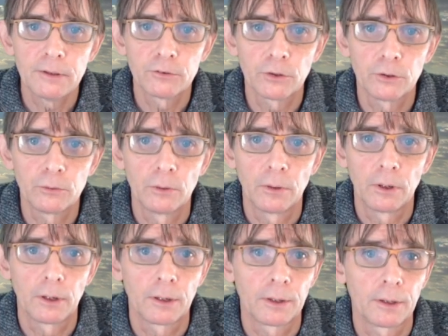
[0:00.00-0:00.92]
So
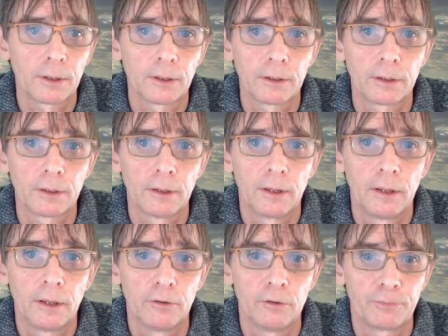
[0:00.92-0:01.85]

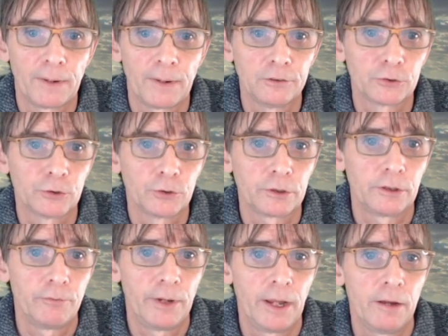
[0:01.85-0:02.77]
the final circuit
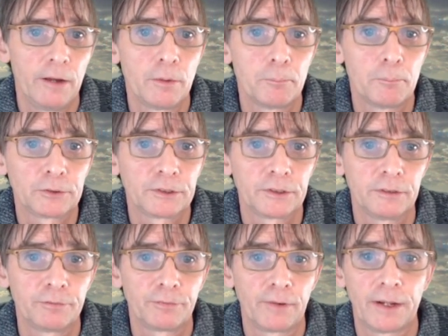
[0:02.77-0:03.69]
that we have,
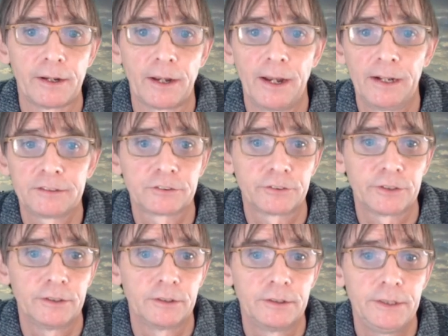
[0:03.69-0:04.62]
positive flank edge
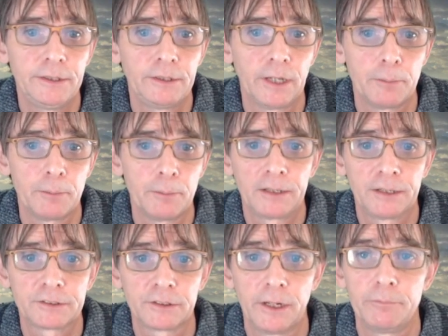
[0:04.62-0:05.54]
triggered D-type
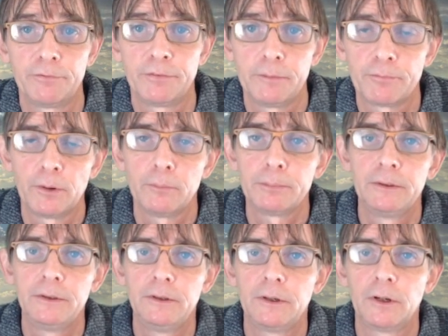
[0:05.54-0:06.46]
master slave flip-flop,
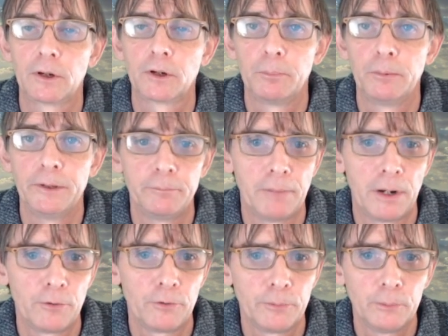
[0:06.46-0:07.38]
a complete
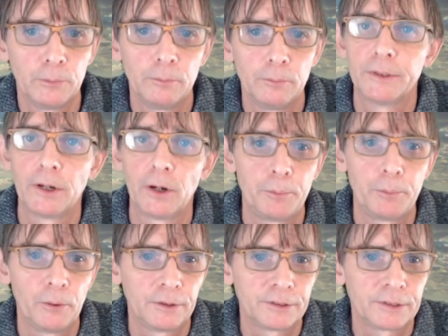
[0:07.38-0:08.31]
mouthful, but I hope
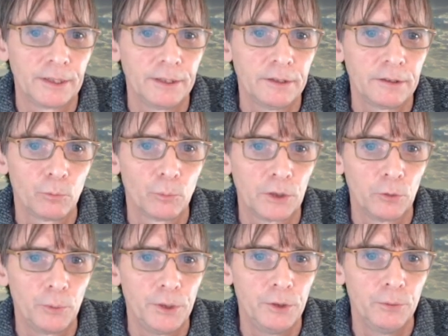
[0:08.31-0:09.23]
you understand it. What
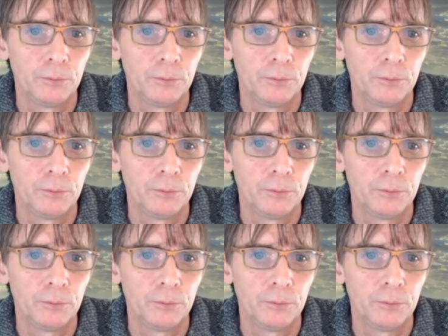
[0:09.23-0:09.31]
do?